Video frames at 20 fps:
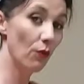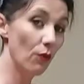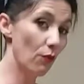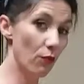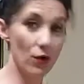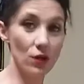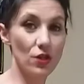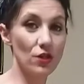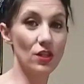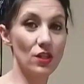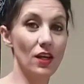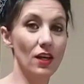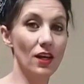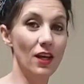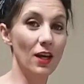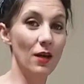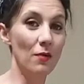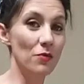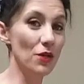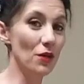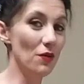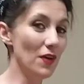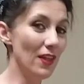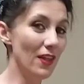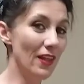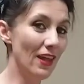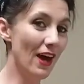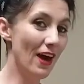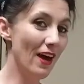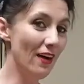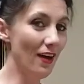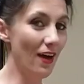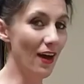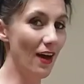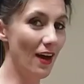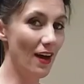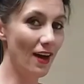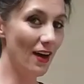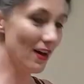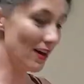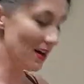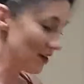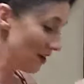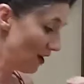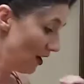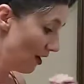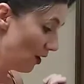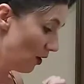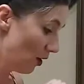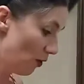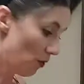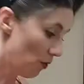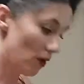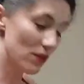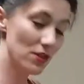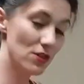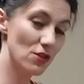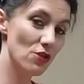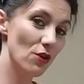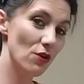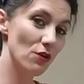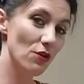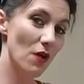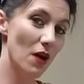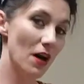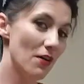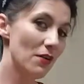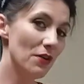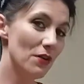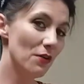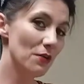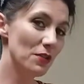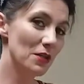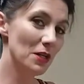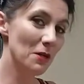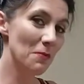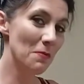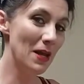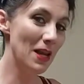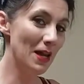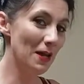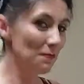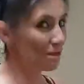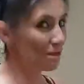we're just going to keep doing that, and I'll show you how it goes in a minute.